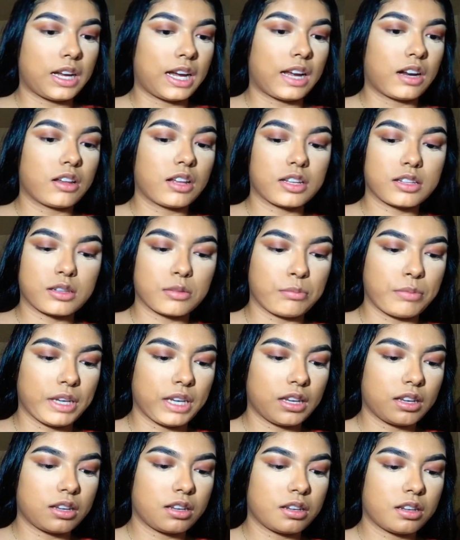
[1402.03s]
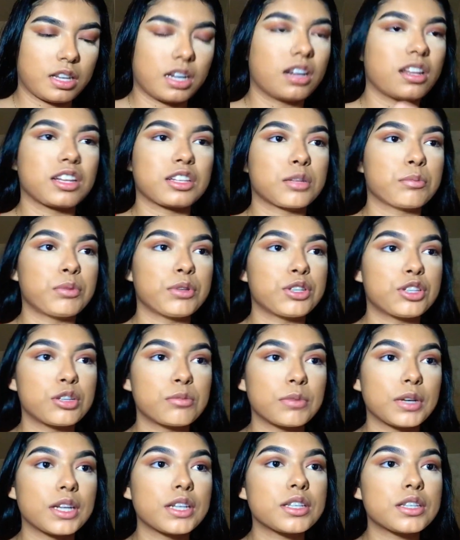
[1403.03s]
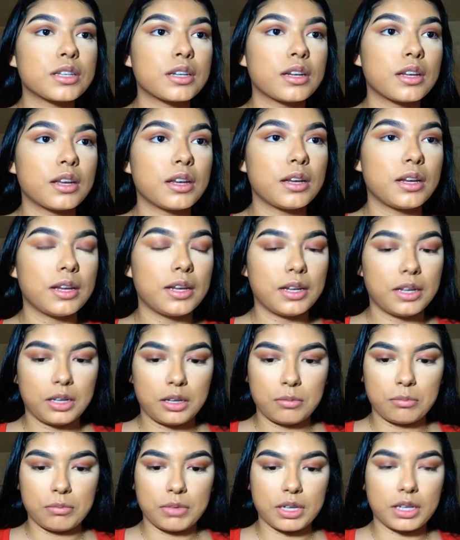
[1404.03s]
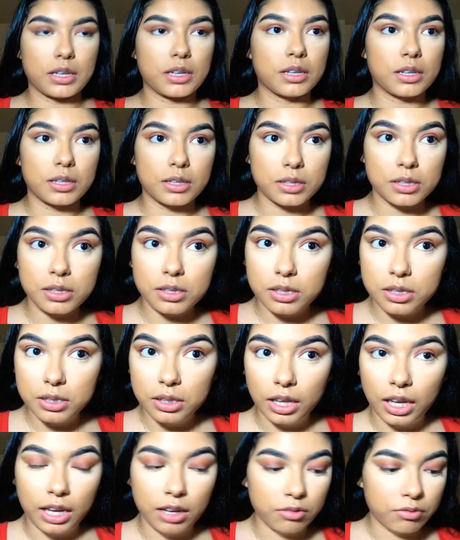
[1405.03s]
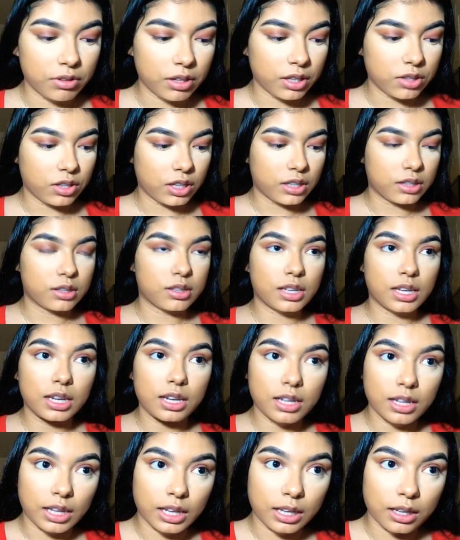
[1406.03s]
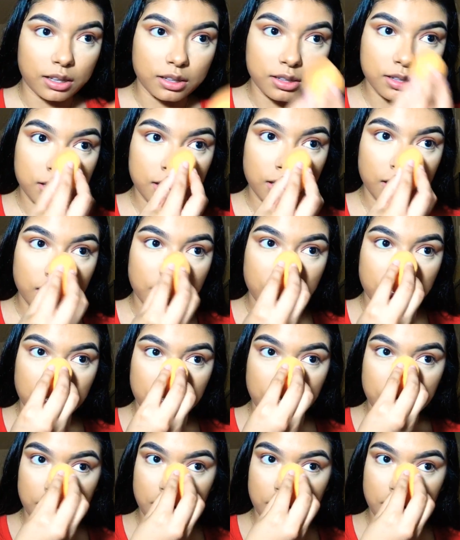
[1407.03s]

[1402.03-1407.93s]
I don't like to bake. I don't like to put too much because I have really dry skin, like I said.